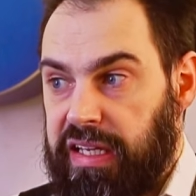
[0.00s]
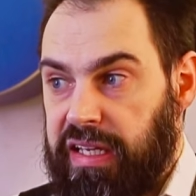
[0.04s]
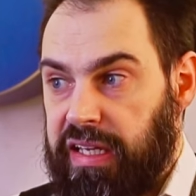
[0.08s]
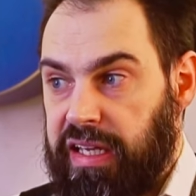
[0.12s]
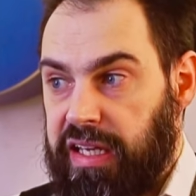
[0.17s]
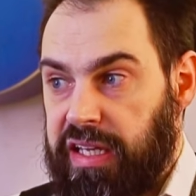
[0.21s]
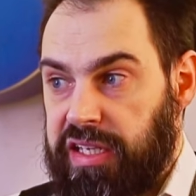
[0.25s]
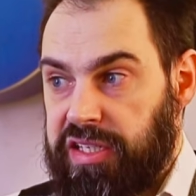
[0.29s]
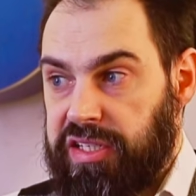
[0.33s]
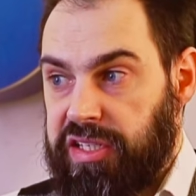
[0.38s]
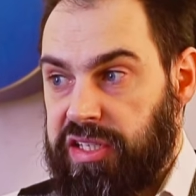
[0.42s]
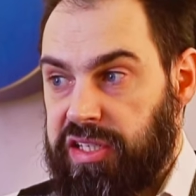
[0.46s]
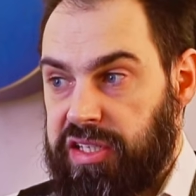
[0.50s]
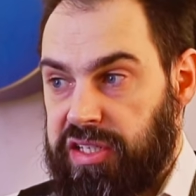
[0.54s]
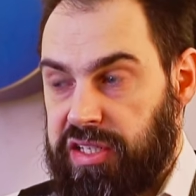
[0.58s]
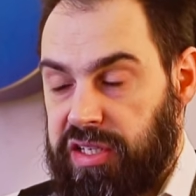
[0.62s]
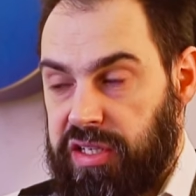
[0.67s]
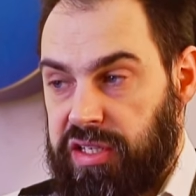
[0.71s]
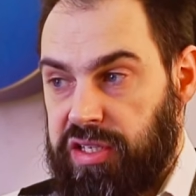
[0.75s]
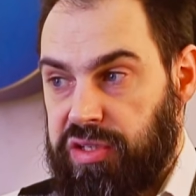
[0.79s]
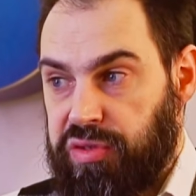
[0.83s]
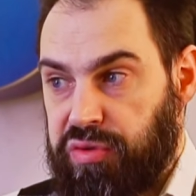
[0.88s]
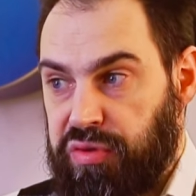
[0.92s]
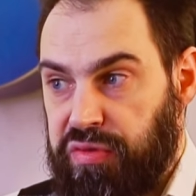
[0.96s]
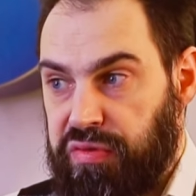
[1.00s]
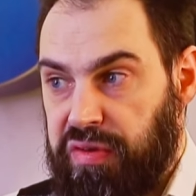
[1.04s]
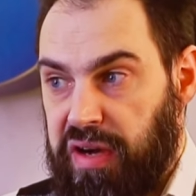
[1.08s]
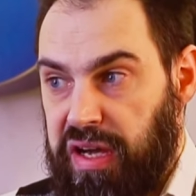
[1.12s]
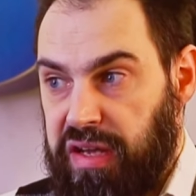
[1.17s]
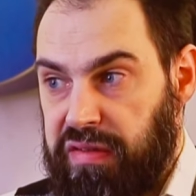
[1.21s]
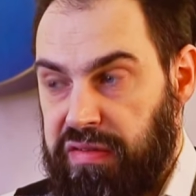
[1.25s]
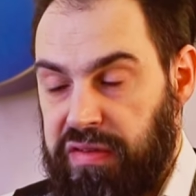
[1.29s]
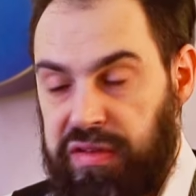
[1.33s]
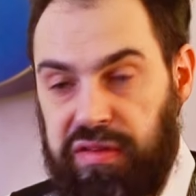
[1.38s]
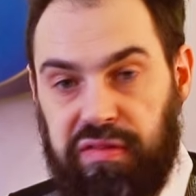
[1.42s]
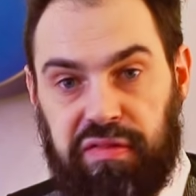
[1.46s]
exist and
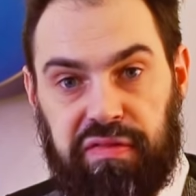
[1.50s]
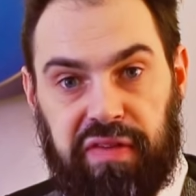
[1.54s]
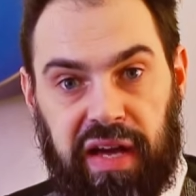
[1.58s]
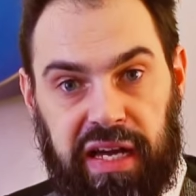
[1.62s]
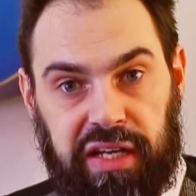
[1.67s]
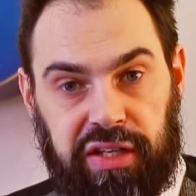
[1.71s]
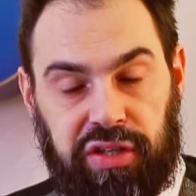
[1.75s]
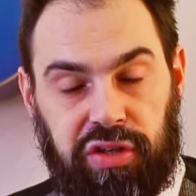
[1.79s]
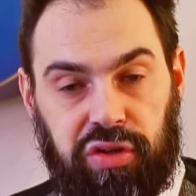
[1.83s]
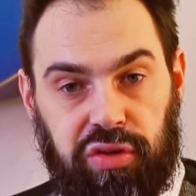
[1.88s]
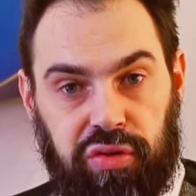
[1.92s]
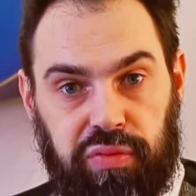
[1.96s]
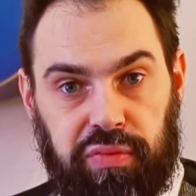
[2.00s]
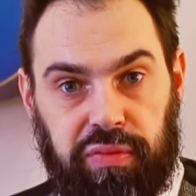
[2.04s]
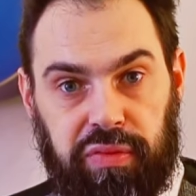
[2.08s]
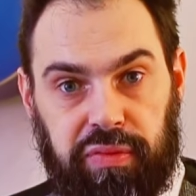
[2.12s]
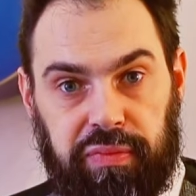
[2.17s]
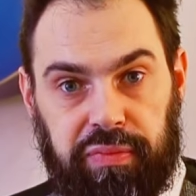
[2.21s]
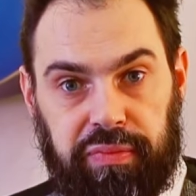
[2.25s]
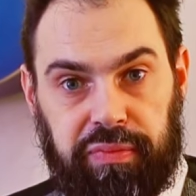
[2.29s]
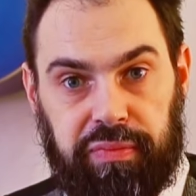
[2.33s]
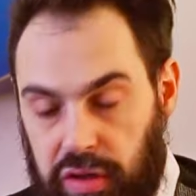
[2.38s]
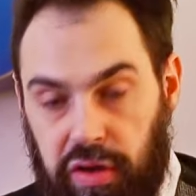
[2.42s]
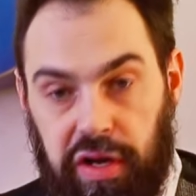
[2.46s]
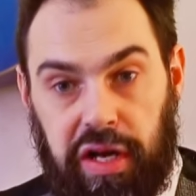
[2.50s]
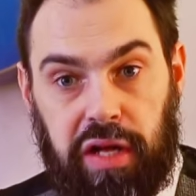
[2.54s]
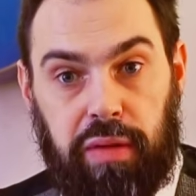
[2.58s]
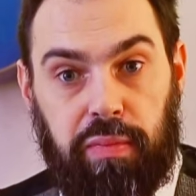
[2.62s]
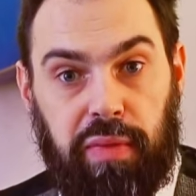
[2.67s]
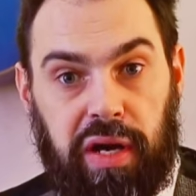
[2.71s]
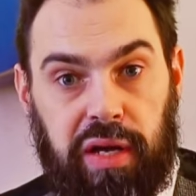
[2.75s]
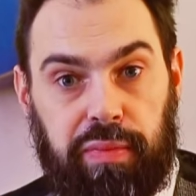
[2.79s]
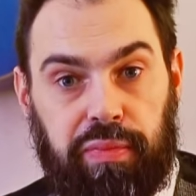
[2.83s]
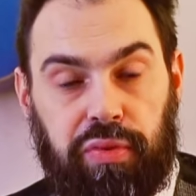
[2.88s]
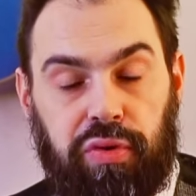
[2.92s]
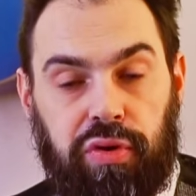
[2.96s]
survive in a vacuum. Now, in
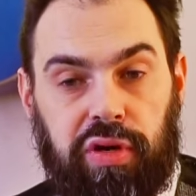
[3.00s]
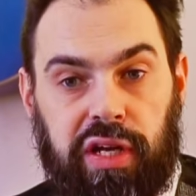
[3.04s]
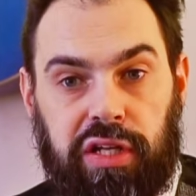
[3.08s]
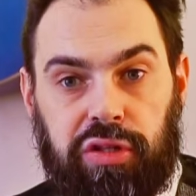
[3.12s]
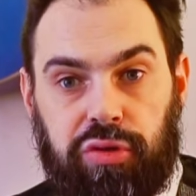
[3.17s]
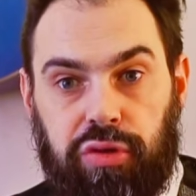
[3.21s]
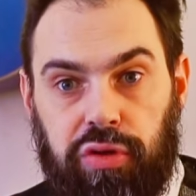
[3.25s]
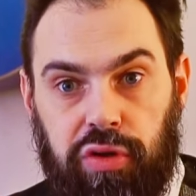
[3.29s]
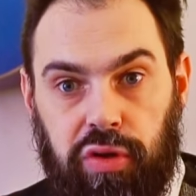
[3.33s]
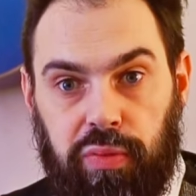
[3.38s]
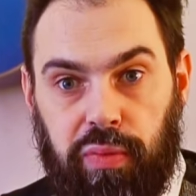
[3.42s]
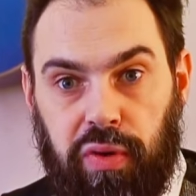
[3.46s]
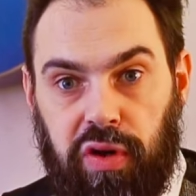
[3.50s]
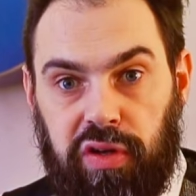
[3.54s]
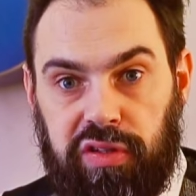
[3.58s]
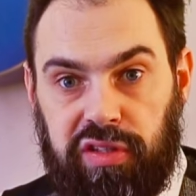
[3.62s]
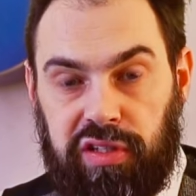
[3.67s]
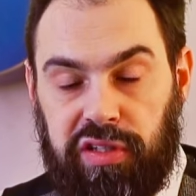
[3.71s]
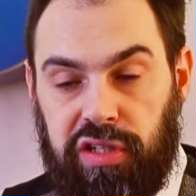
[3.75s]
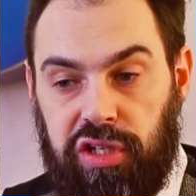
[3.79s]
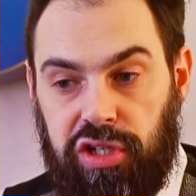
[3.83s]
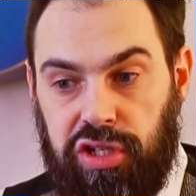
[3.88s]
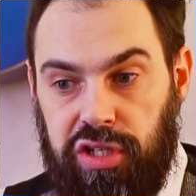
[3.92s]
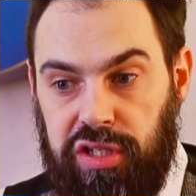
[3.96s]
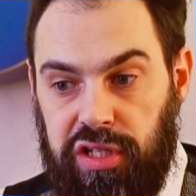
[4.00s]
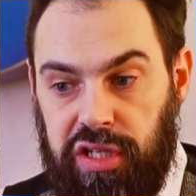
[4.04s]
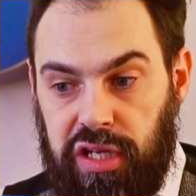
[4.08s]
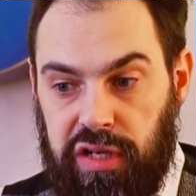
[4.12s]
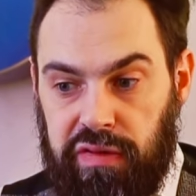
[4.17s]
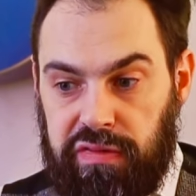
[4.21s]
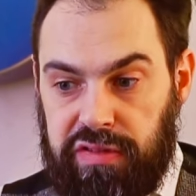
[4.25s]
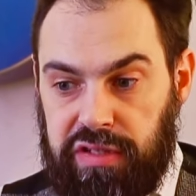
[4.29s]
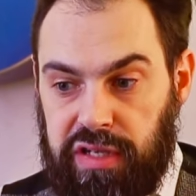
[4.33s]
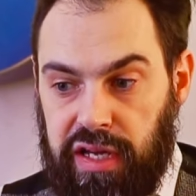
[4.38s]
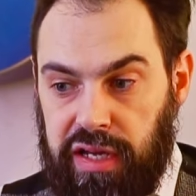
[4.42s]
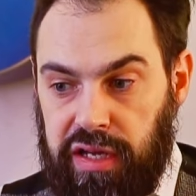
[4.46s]
my book, I talk about
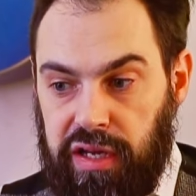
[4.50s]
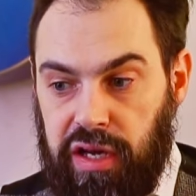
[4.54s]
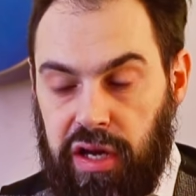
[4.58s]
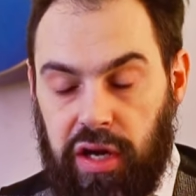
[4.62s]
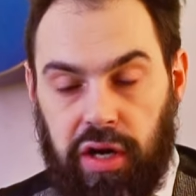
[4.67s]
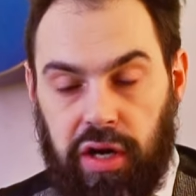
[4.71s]
initiatives like